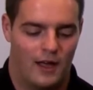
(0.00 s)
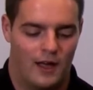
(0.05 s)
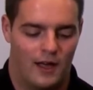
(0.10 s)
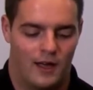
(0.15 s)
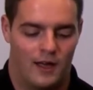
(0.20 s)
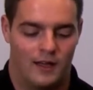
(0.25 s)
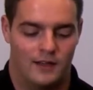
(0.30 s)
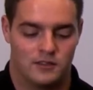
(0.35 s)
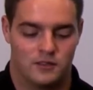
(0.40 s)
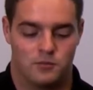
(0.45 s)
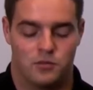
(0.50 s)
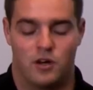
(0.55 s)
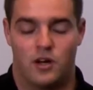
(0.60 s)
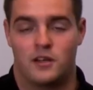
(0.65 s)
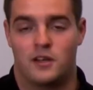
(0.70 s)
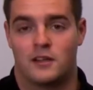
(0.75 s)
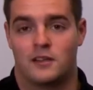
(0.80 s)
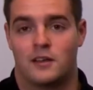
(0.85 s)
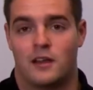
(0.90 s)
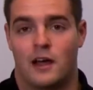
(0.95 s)
as a
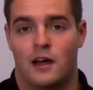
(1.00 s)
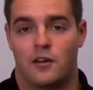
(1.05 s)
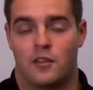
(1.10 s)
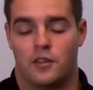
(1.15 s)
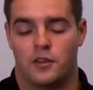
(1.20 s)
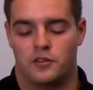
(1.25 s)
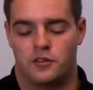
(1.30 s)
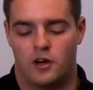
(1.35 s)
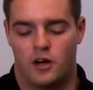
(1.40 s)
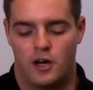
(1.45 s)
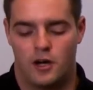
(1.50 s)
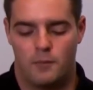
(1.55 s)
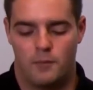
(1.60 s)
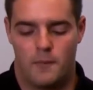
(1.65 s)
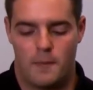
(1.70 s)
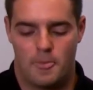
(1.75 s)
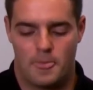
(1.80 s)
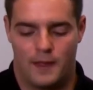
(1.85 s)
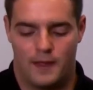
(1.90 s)
product out of the top,